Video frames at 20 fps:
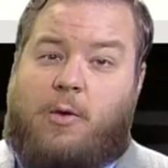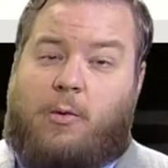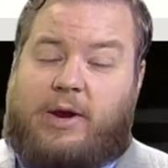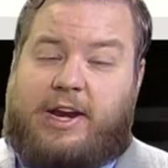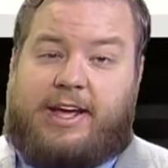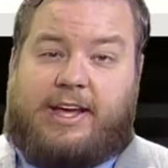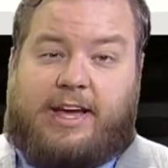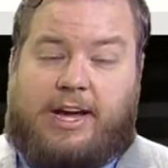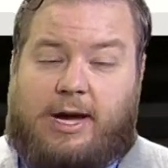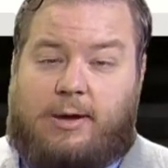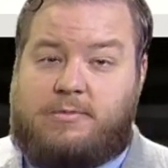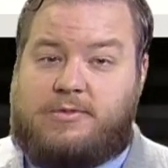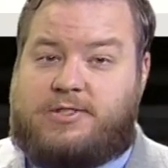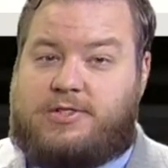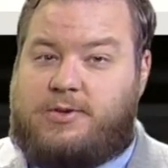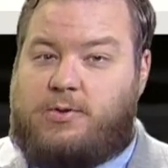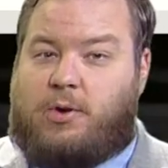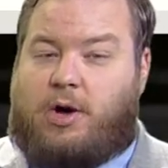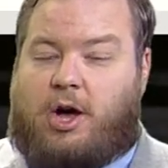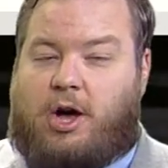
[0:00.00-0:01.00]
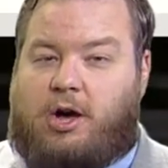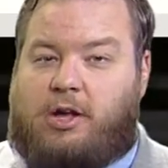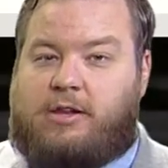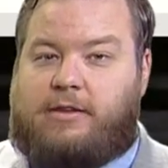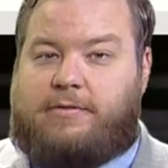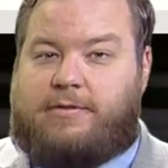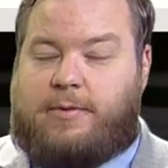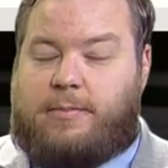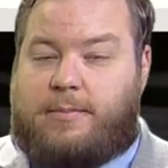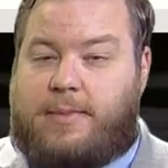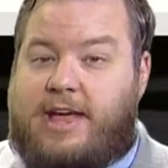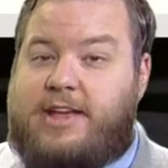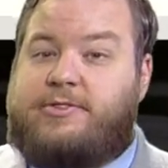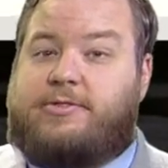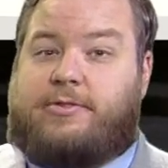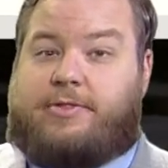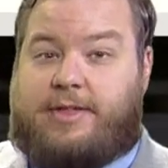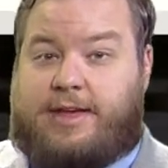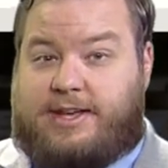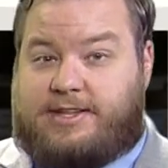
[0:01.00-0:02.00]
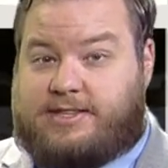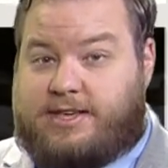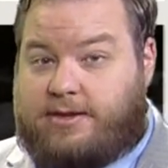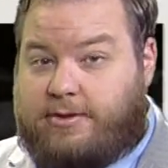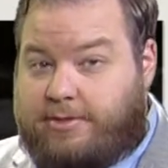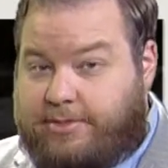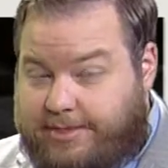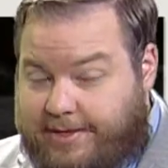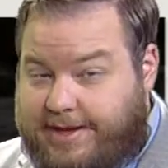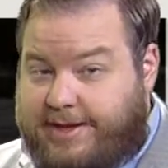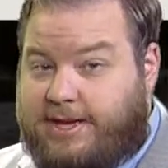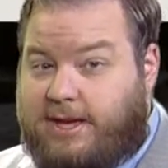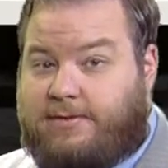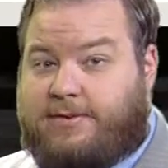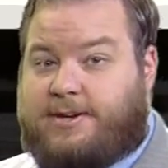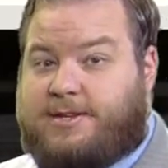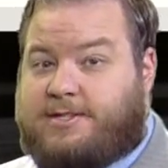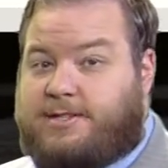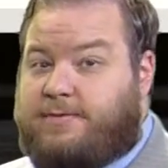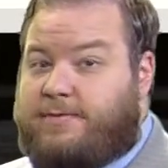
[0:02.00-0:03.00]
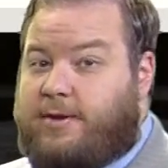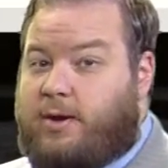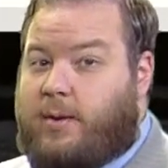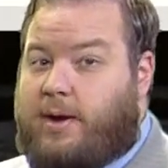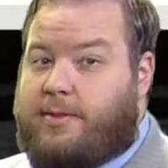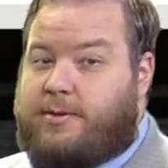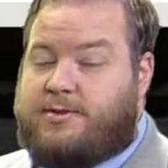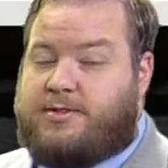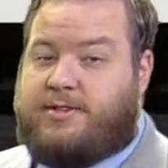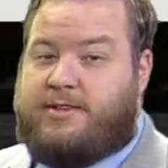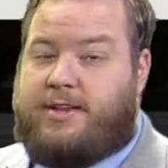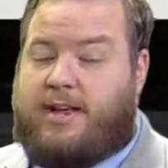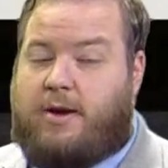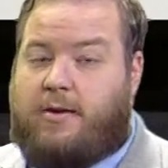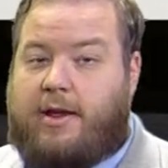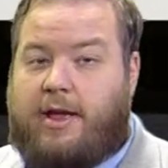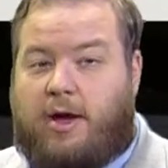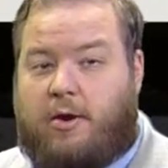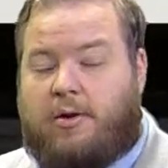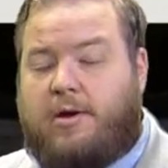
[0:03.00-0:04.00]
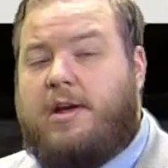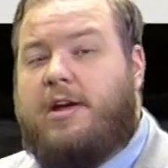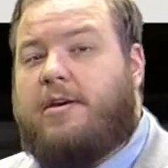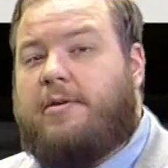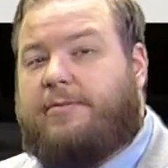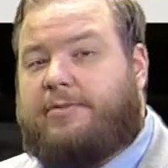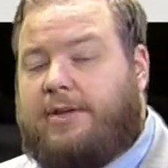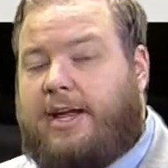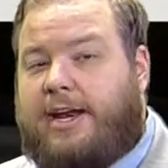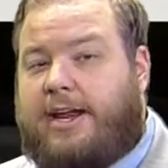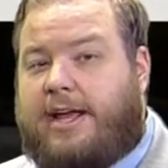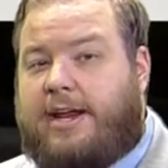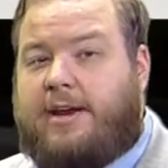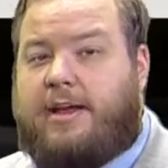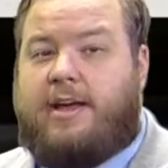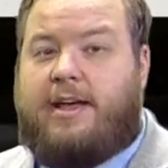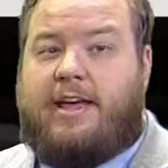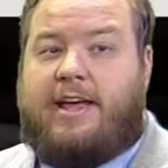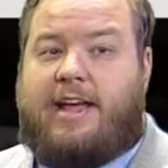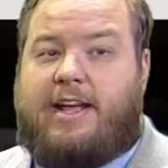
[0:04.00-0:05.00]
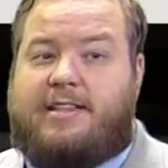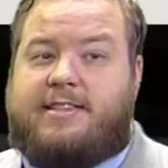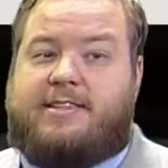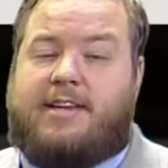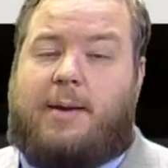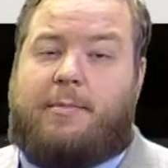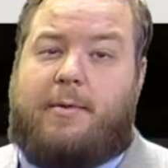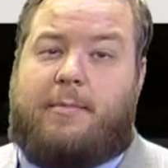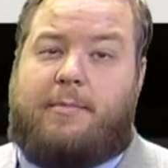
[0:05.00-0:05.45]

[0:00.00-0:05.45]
when it comes to all of the major things that you think of in a severe weather scenario, flooding ends up